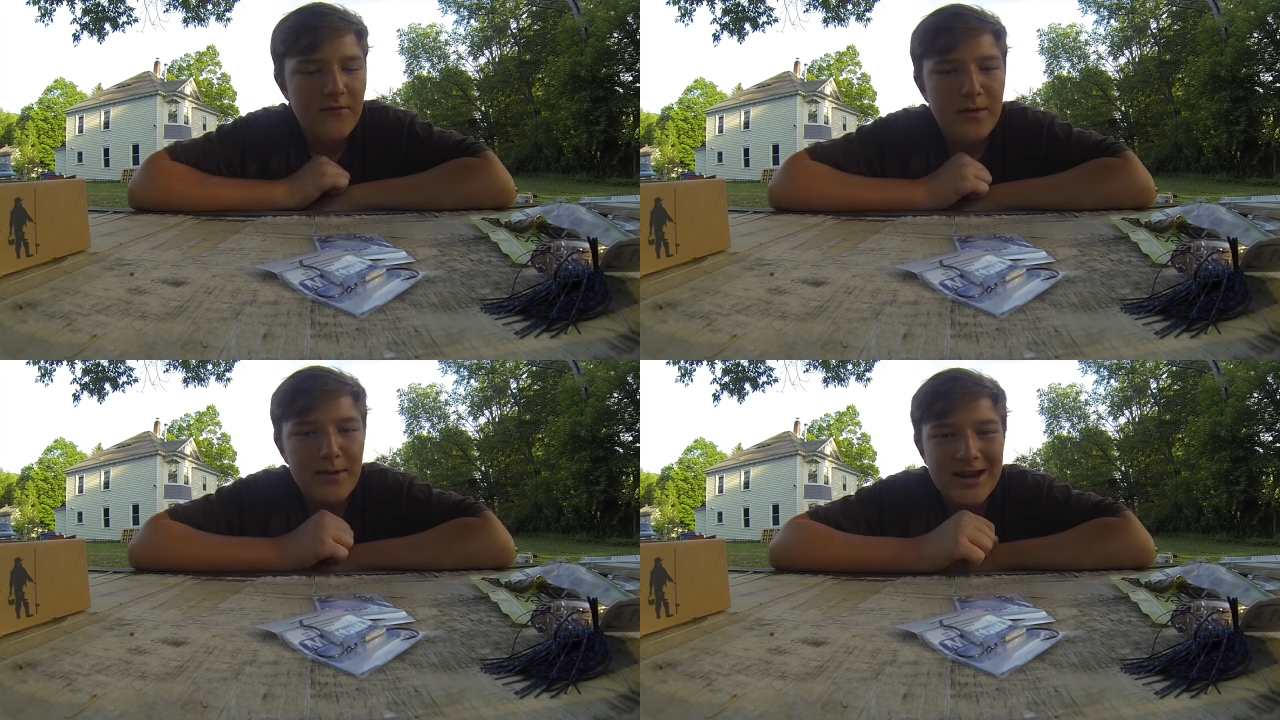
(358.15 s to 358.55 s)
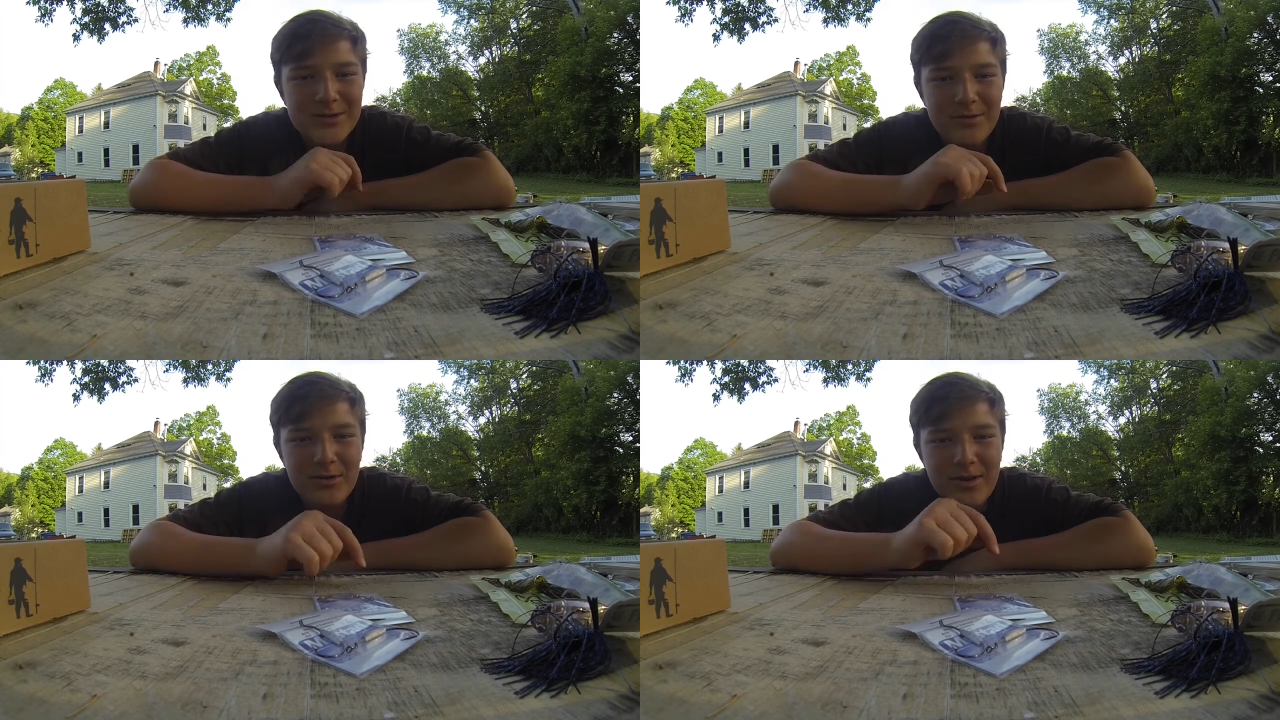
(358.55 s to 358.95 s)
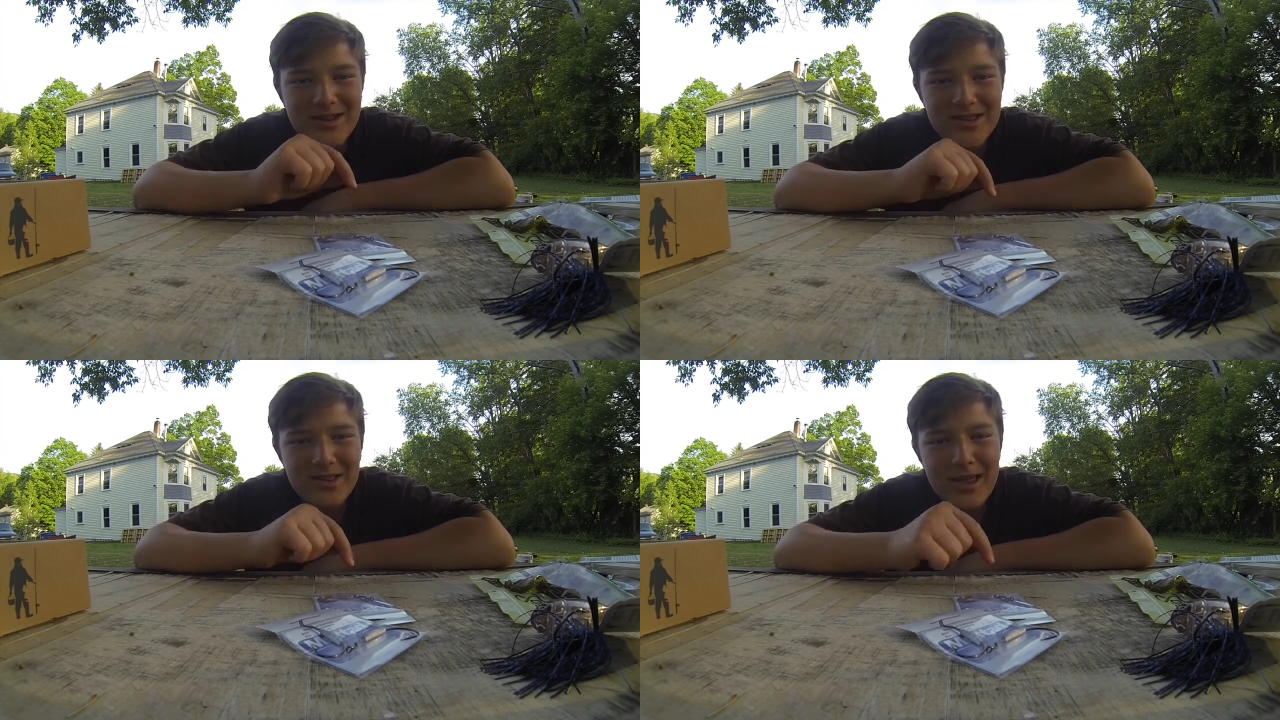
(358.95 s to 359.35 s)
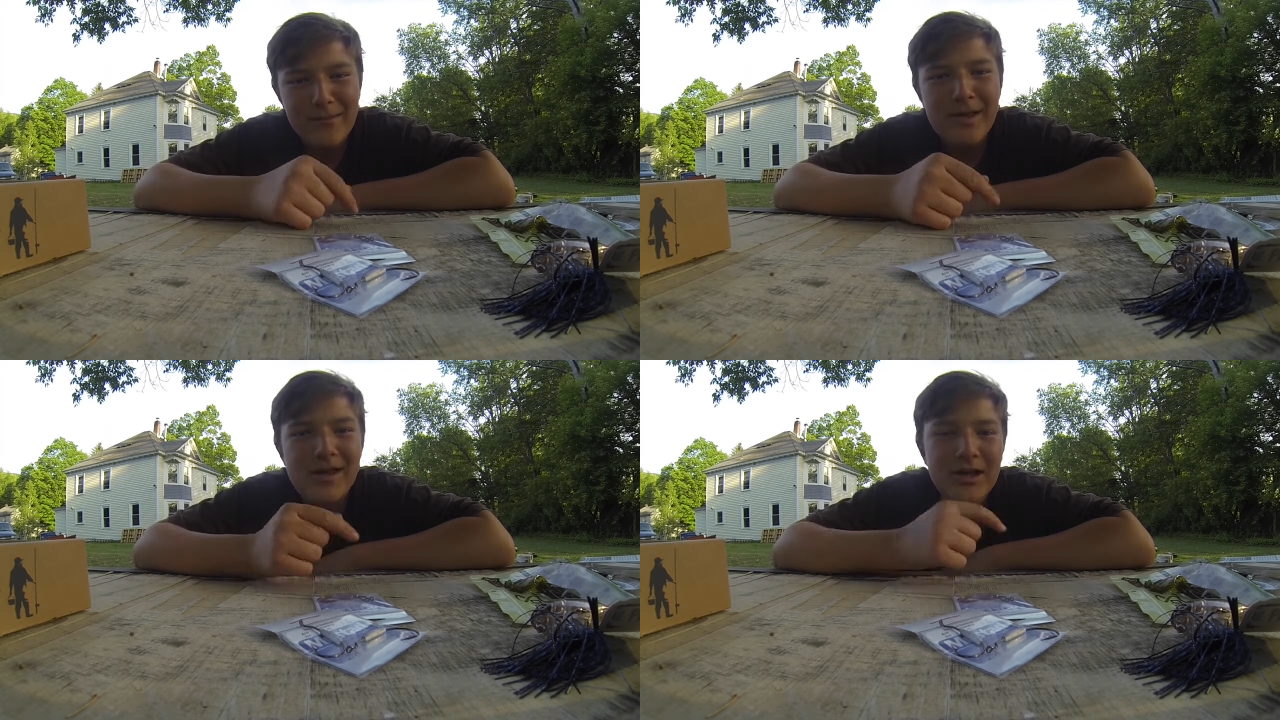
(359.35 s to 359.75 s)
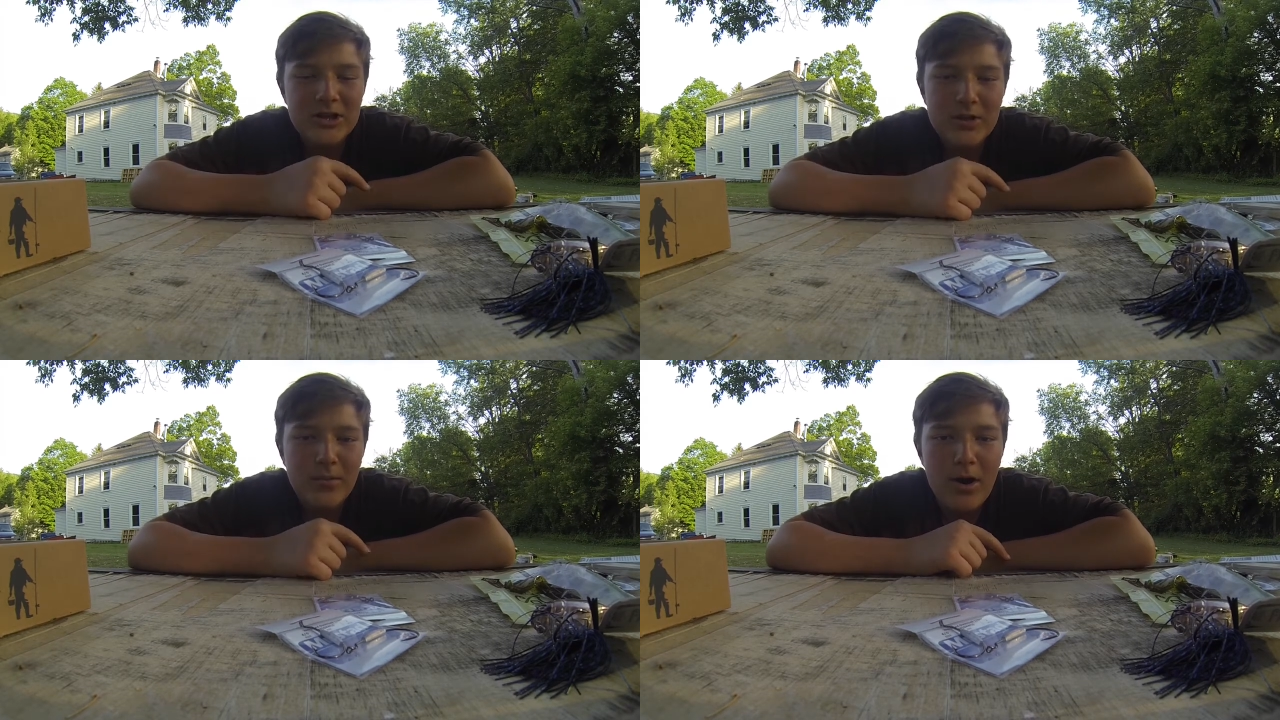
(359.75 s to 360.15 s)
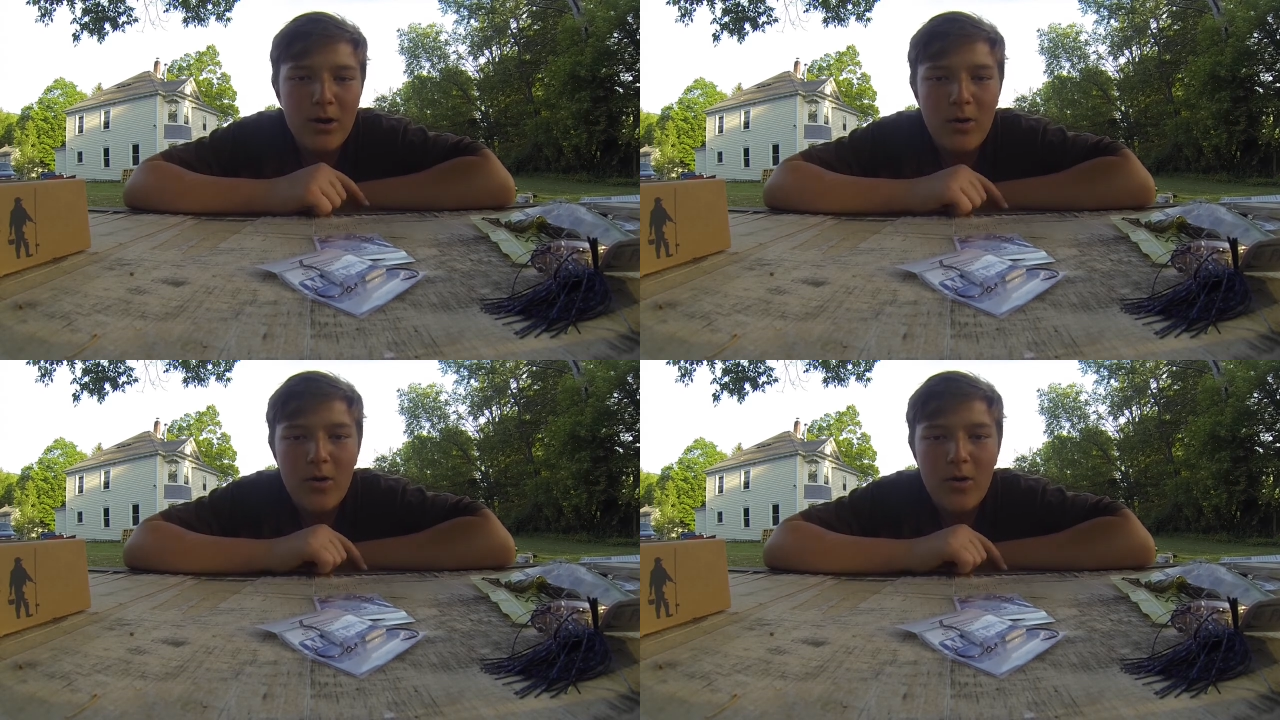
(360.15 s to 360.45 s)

I'm gonna actually be doing a slam tomorrow.